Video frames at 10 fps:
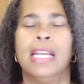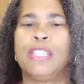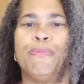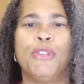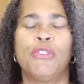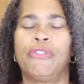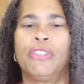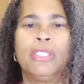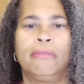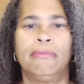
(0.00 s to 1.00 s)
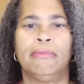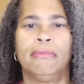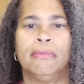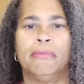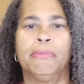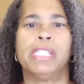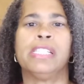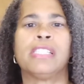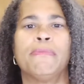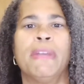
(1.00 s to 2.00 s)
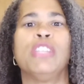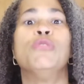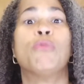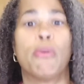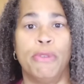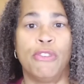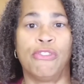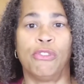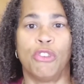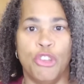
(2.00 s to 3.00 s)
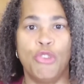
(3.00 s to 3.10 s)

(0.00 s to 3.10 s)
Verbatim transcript: it's beautiful, but it doesn't make you more beautiful.